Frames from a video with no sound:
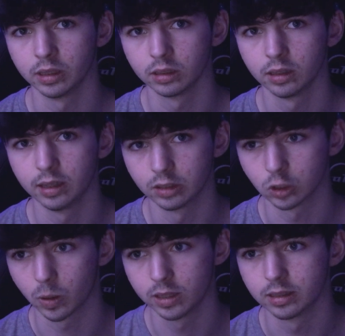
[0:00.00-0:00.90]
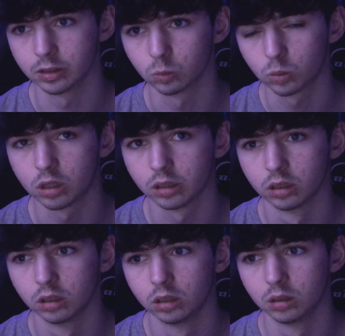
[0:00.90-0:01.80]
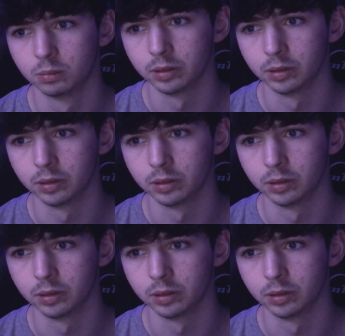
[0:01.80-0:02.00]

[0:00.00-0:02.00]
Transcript: integrated into one, but it's